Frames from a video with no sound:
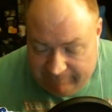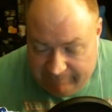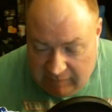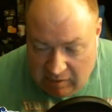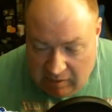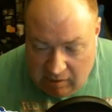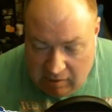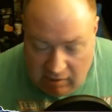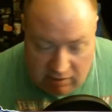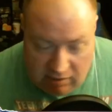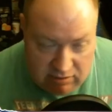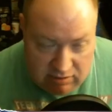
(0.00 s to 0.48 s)

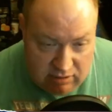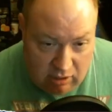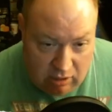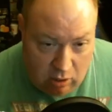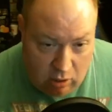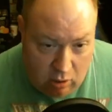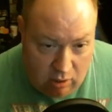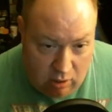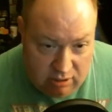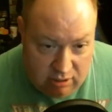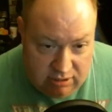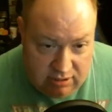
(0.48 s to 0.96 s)
Because the
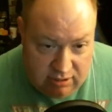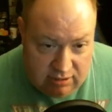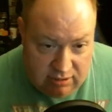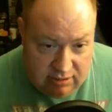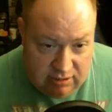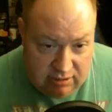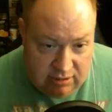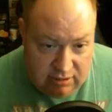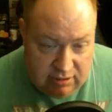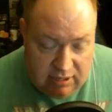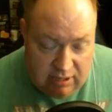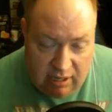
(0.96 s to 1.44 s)
cost
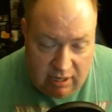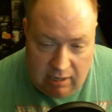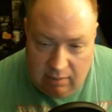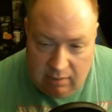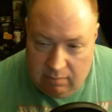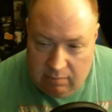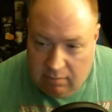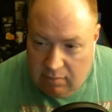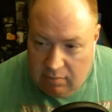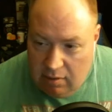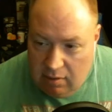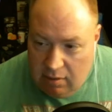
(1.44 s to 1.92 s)
is the
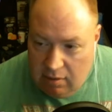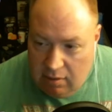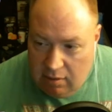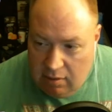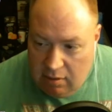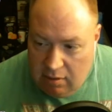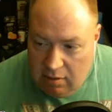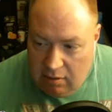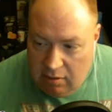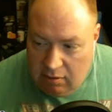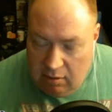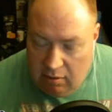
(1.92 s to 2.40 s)
same,
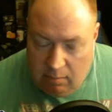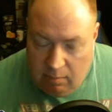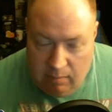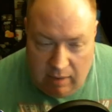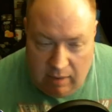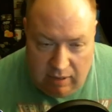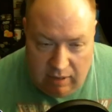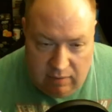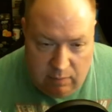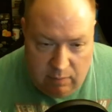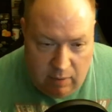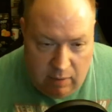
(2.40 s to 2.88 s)
the
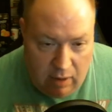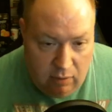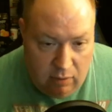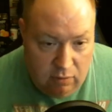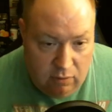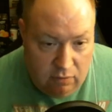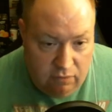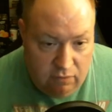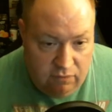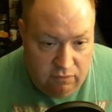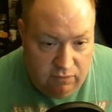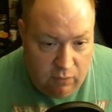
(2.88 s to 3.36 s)
base
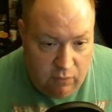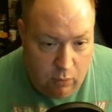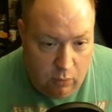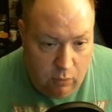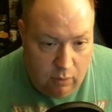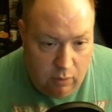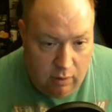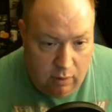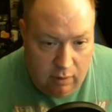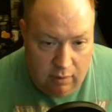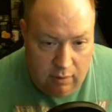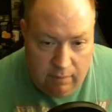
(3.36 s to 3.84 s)
power of
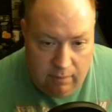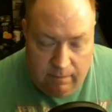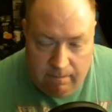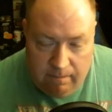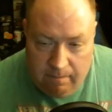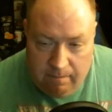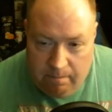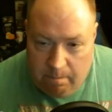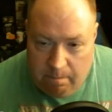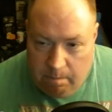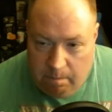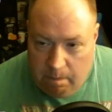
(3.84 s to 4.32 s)
4
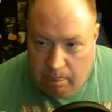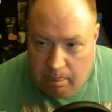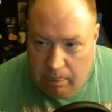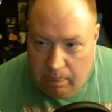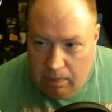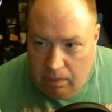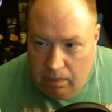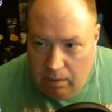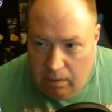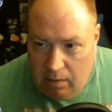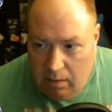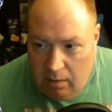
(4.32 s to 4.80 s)

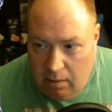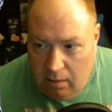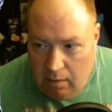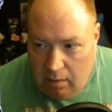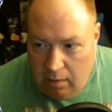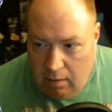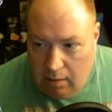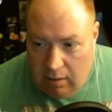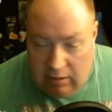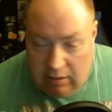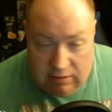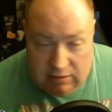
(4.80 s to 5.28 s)

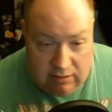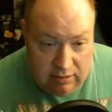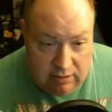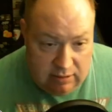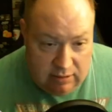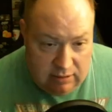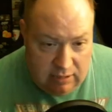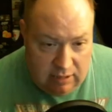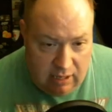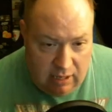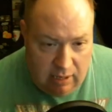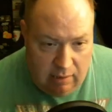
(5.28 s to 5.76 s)
is the
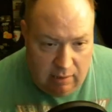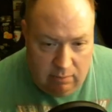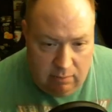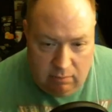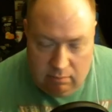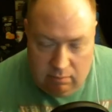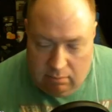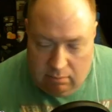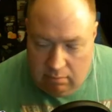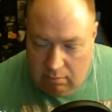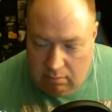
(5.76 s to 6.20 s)
same.